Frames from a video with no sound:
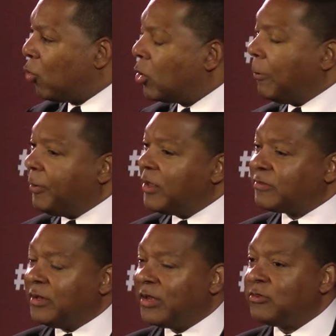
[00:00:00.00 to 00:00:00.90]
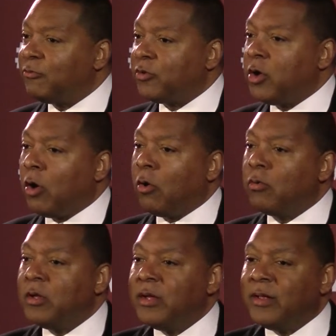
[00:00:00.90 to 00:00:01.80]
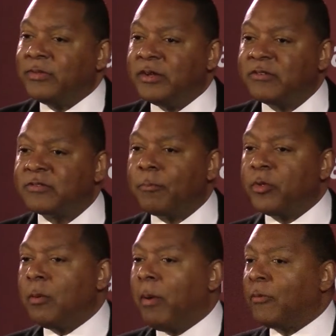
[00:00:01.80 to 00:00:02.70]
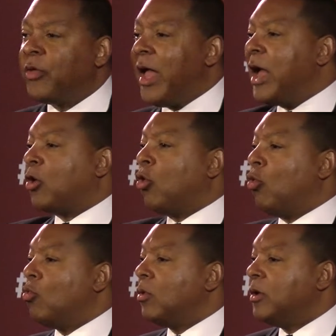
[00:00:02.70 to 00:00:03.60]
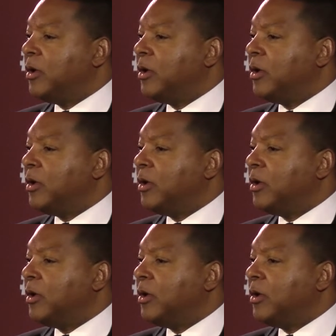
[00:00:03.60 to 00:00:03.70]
We're going to play a selection for y'all that is something about the echo,